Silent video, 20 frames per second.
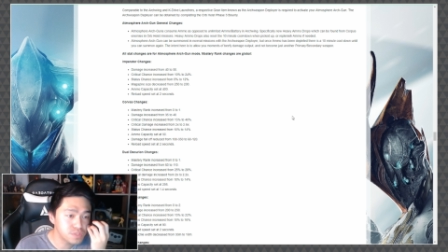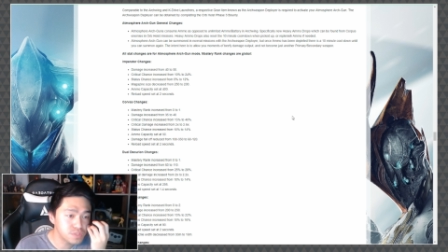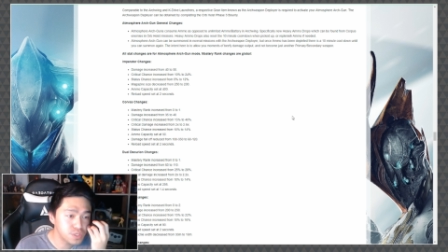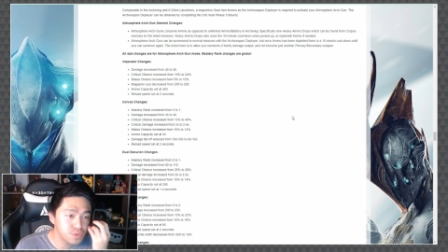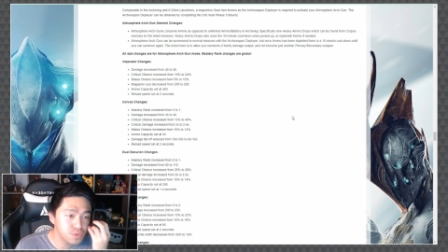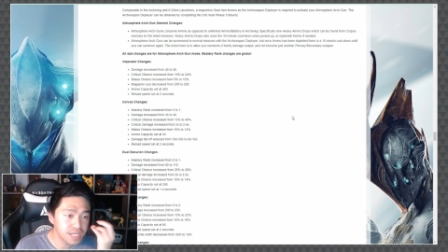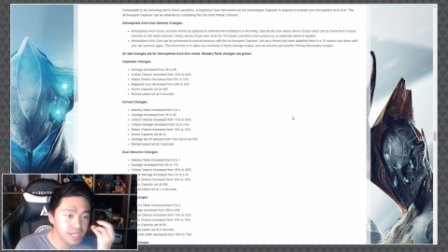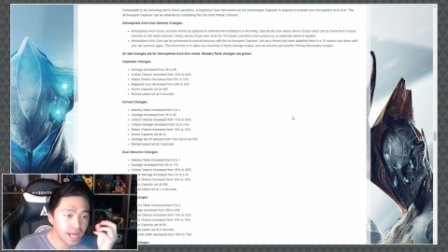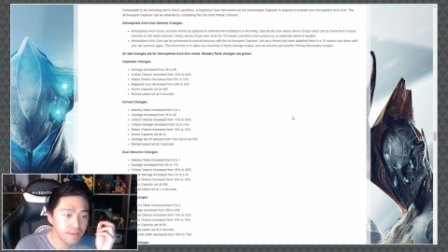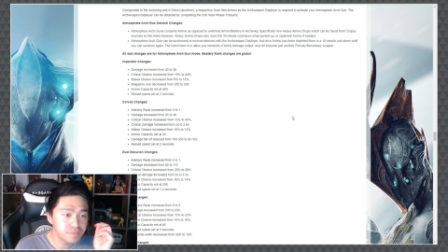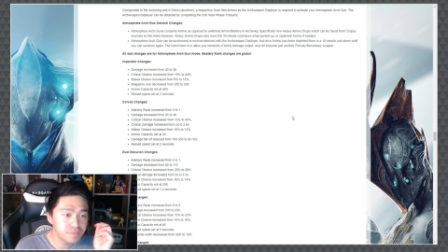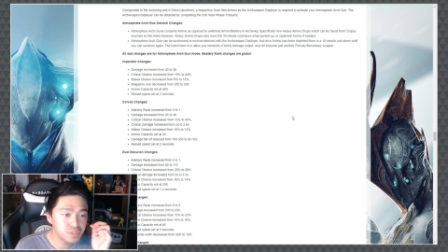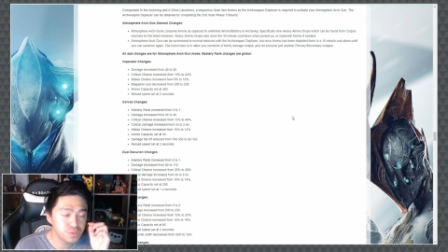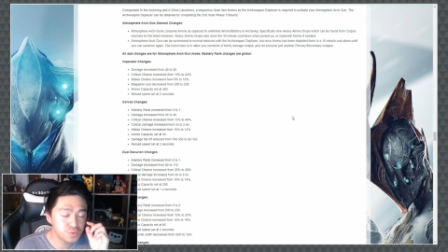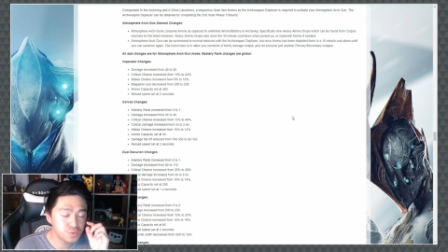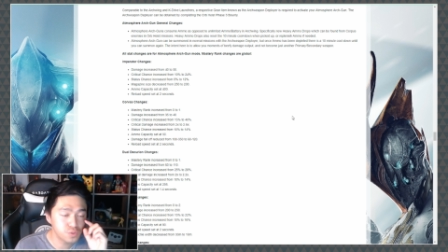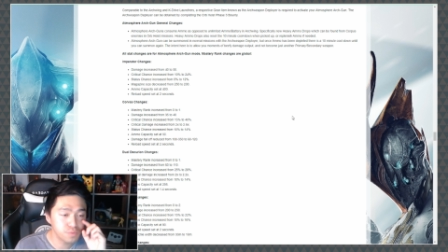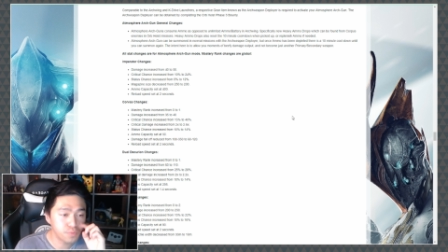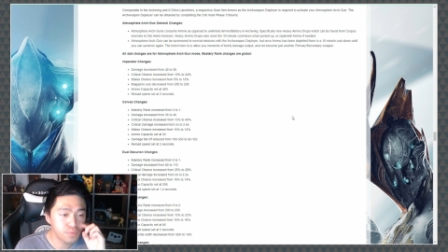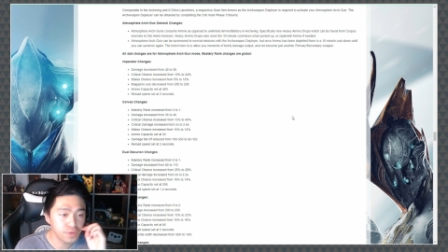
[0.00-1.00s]
2 times
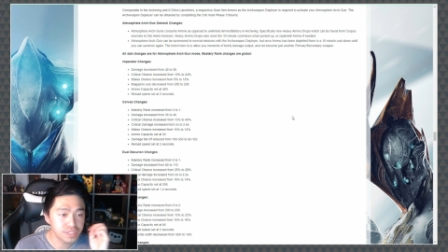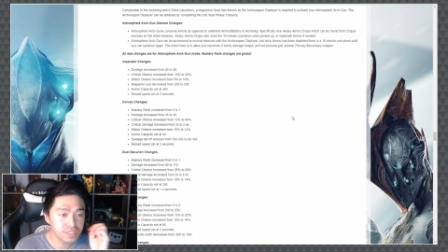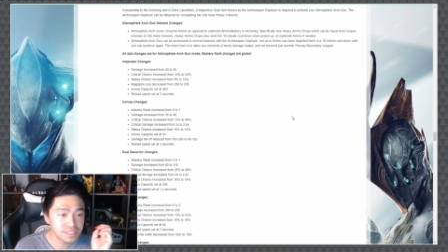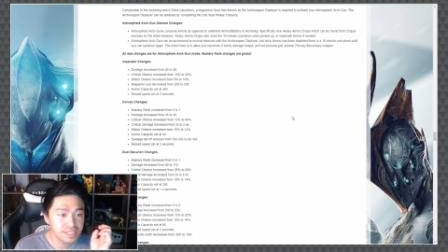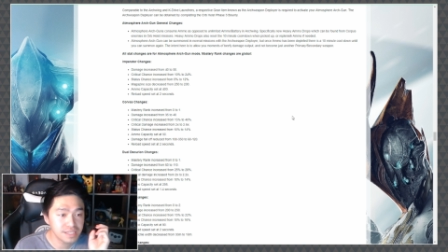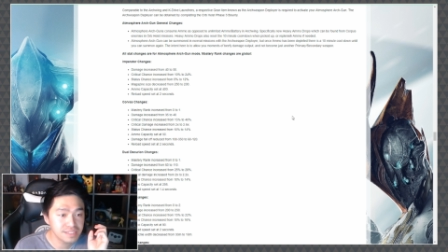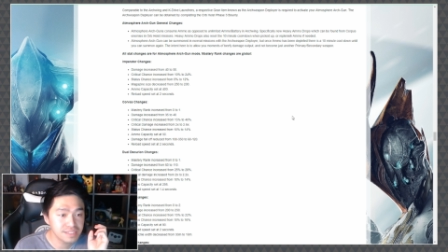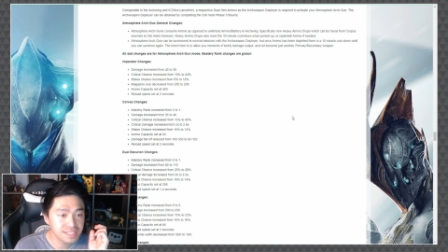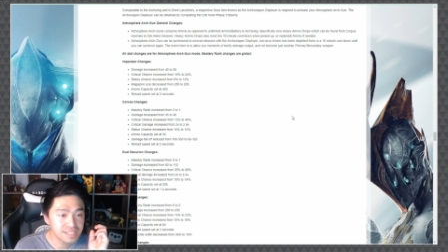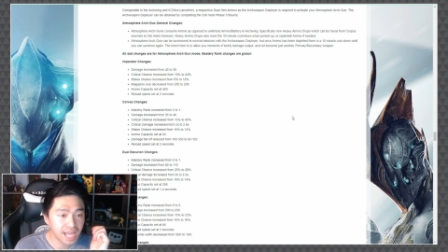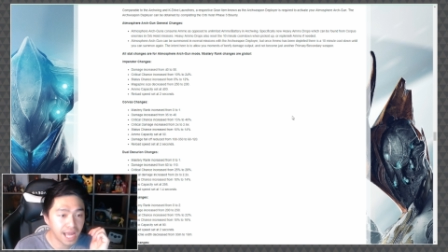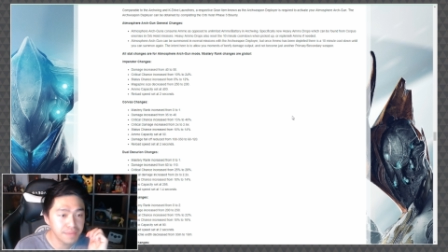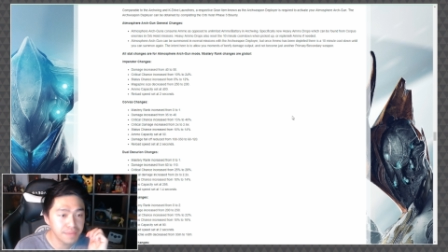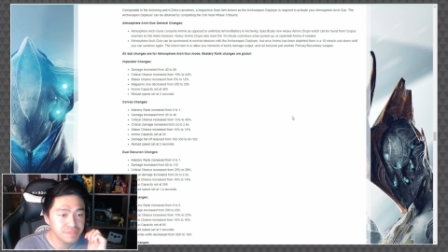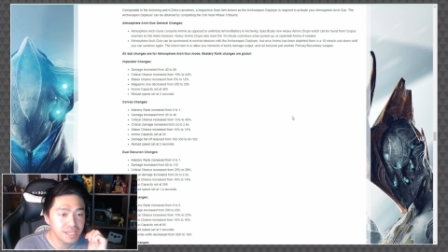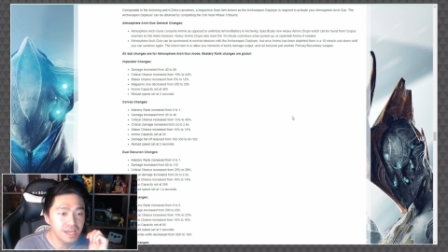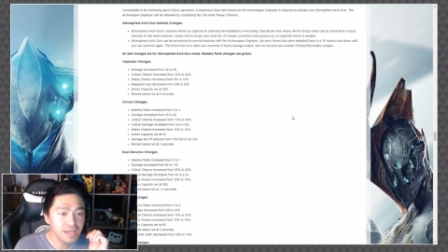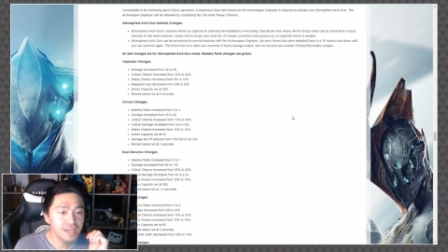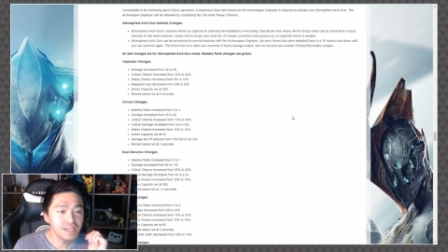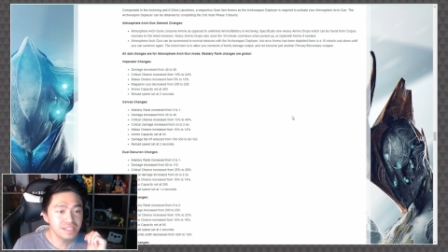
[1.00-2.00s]
to 2.6 times,